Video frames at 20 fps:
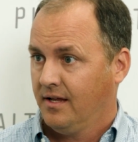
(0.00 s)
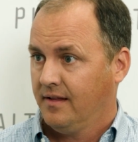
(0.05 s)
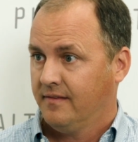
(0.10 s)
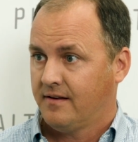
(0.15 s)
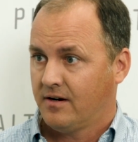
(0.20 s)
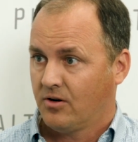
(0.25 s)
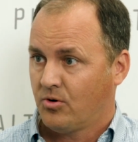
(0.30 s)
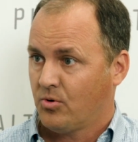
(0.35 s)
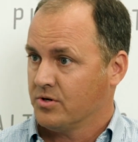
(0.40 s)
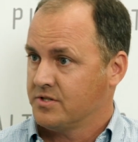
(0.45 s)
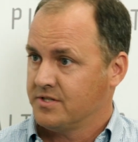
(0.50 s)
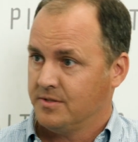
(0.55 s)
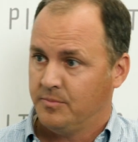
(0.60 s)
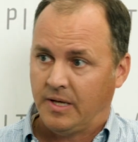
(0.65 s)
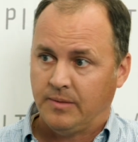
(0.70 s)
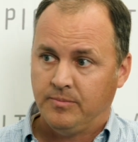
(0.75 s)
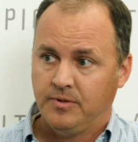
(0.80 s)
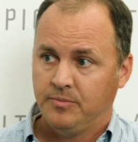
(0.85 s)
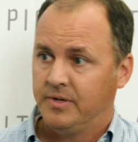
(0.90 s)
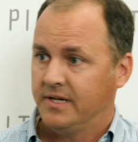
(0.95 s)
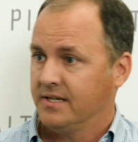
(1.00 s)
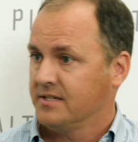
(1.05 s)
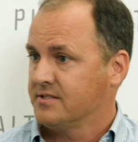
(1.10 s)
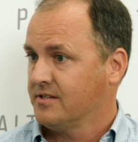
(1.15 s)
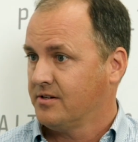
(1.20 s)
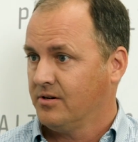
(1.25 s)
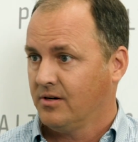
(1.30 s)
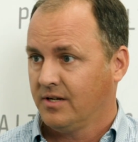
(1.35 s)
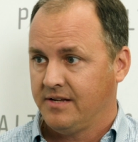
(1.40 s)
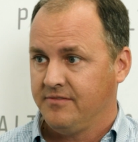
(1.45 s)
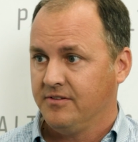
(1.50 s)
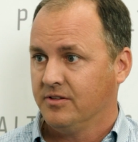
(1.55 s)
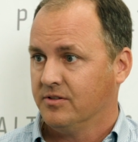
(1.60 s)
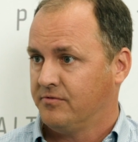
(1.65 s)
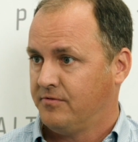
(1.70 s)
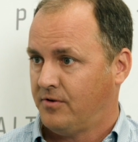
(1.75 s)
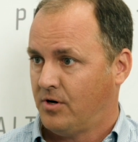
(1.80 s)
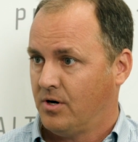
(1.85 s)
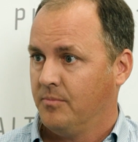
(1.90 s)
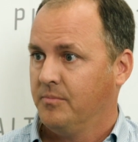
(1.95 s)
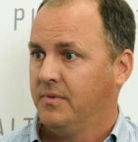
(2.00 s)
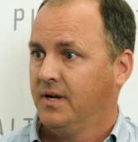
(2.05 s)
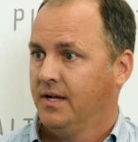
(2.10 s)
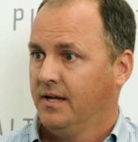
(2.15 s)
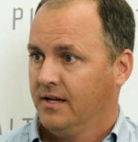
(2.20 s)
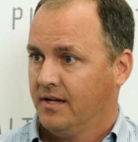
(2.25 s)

and then of course the baby pigs that are leaving the farm,